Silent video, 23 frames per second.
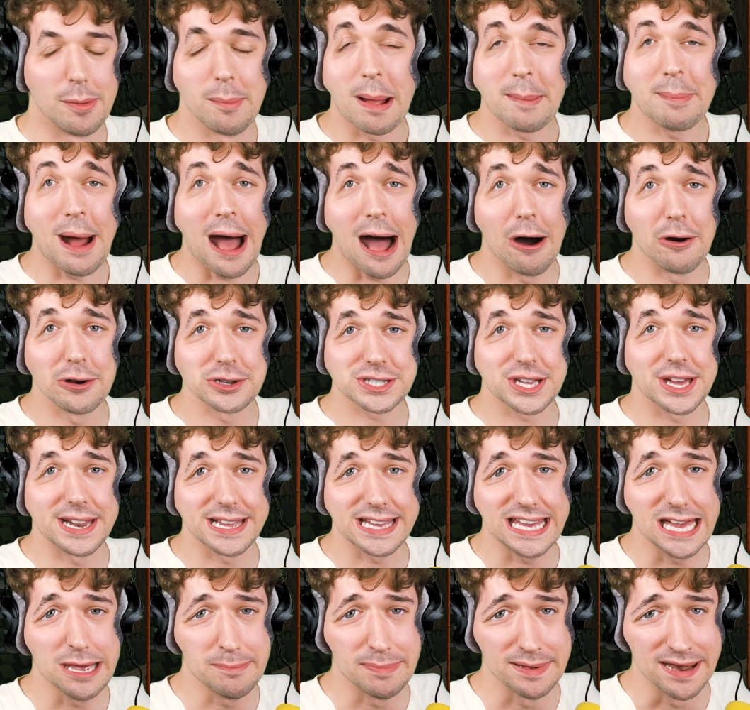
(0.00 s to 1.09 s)
Remember how I was gonna
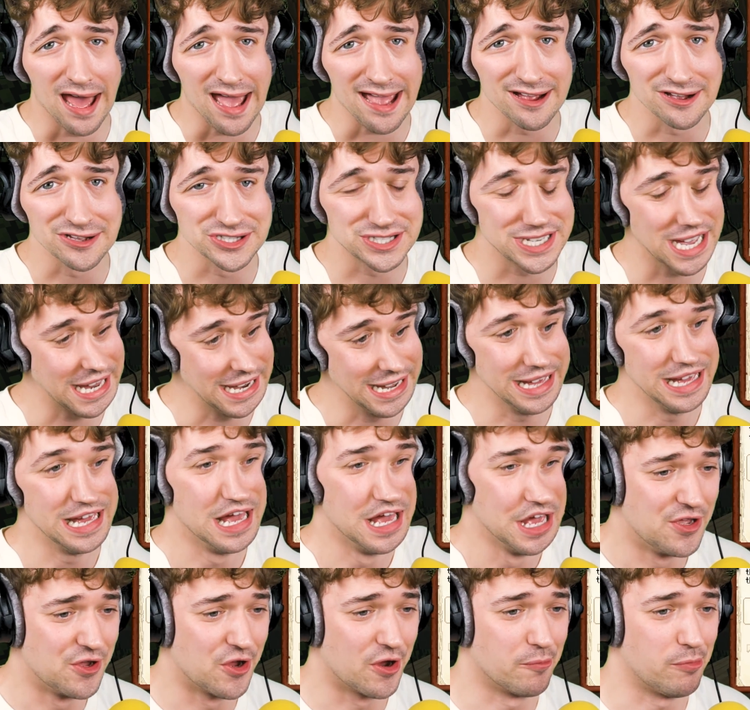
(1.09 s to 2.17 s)
keep an I am Jelly?
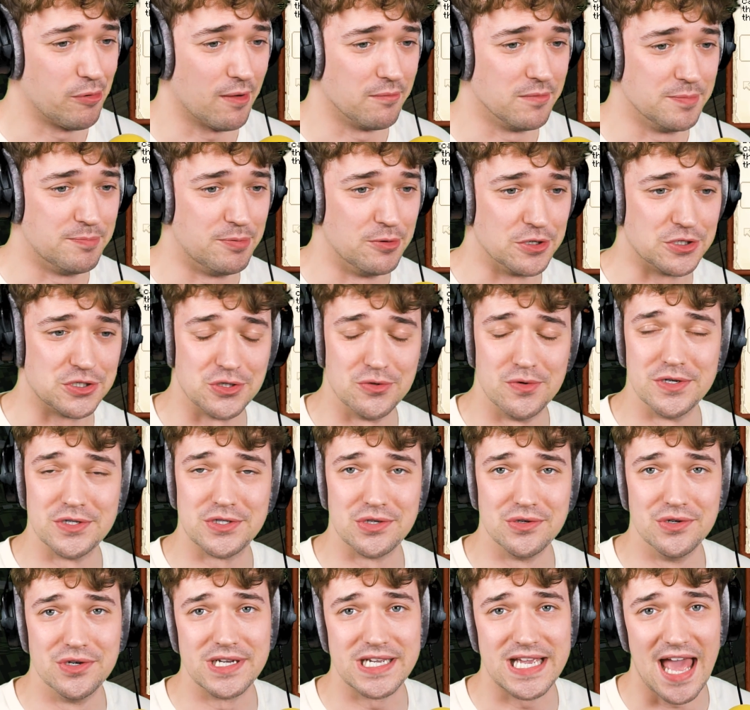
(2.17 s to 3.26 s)
You can probably put two and
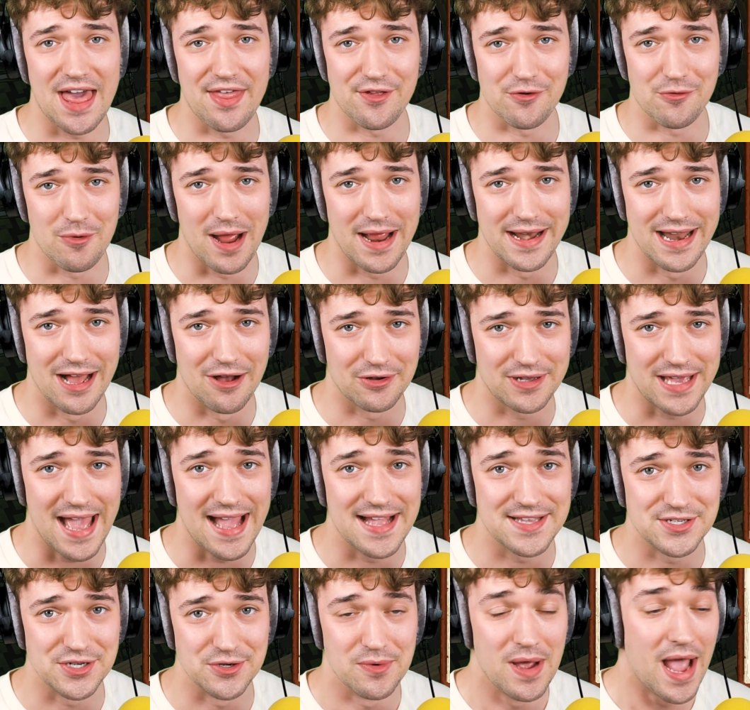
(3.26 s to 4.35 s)
two together right now,
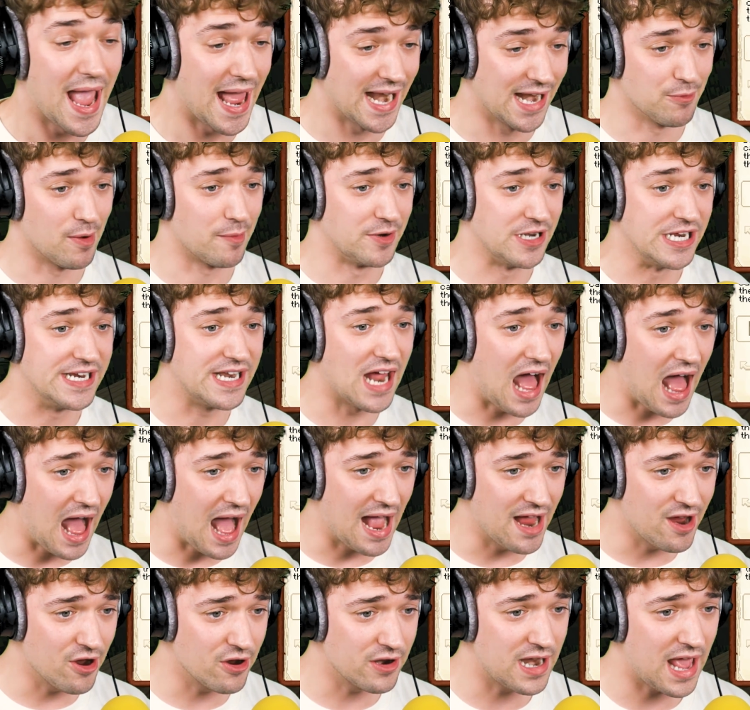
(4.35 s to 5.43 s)
can't you? Anyway, we need
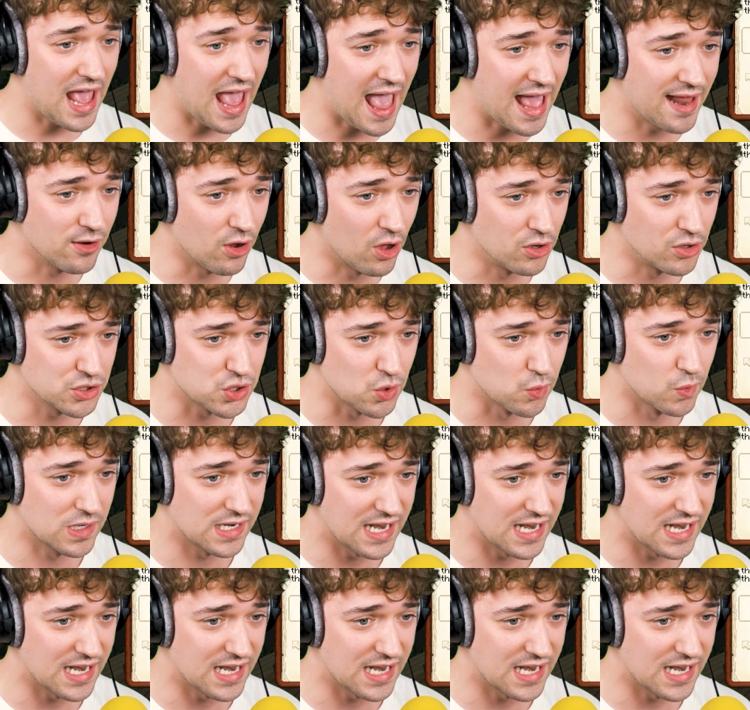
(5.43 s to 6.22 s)
iron and also